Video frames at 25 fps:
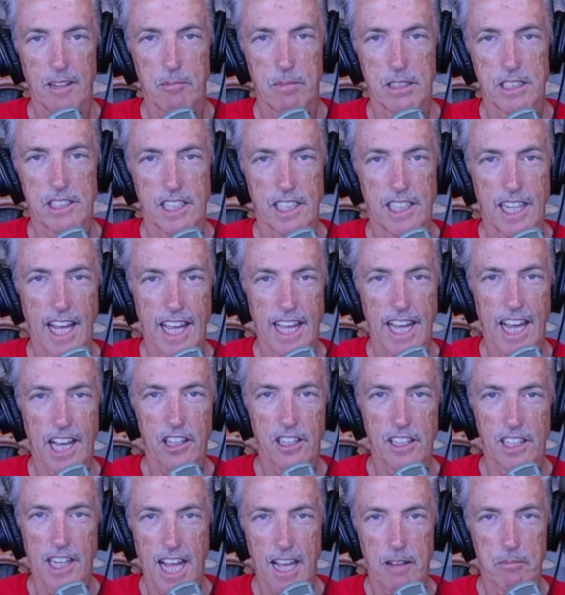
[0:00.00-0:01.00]
But today, I
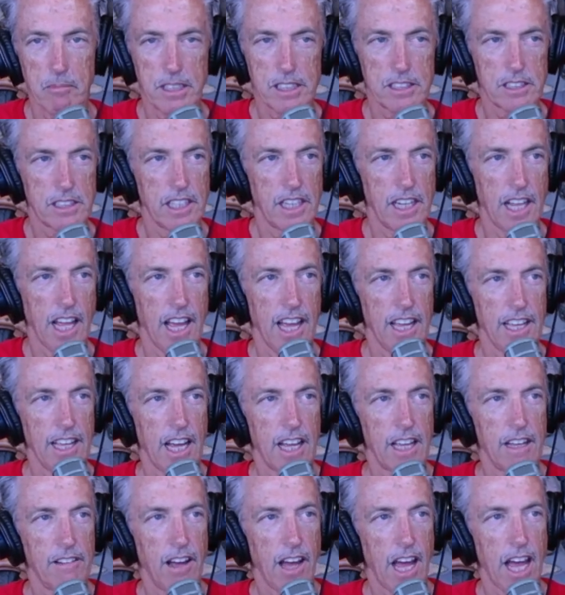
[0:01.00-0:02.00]
could not miss today.
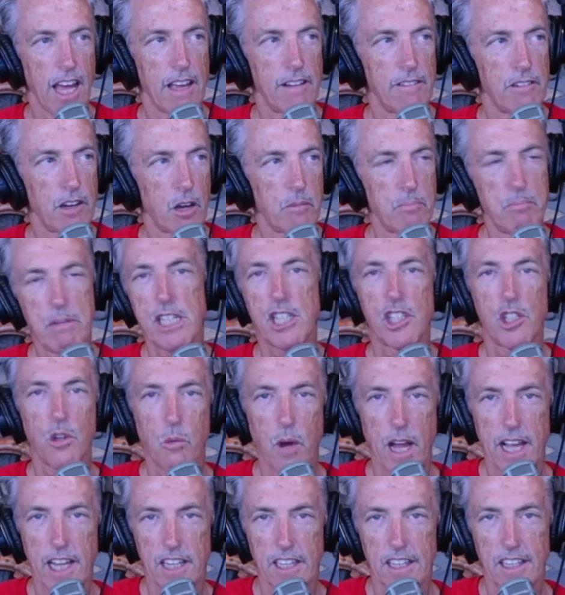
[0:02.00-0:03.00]
I, I have
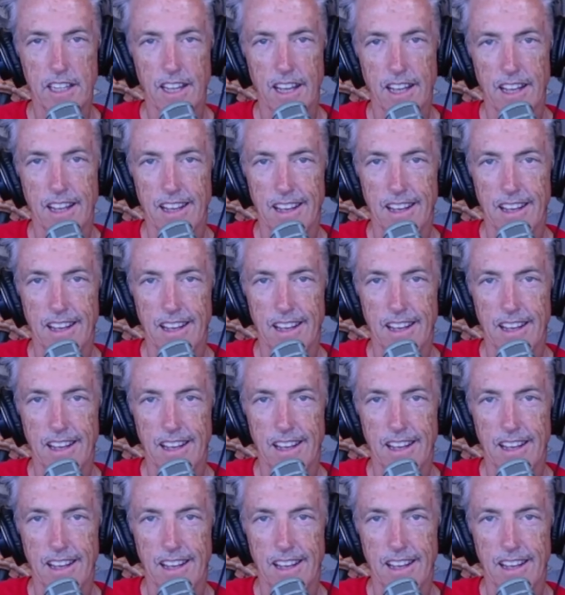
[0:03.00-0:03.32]
habituated,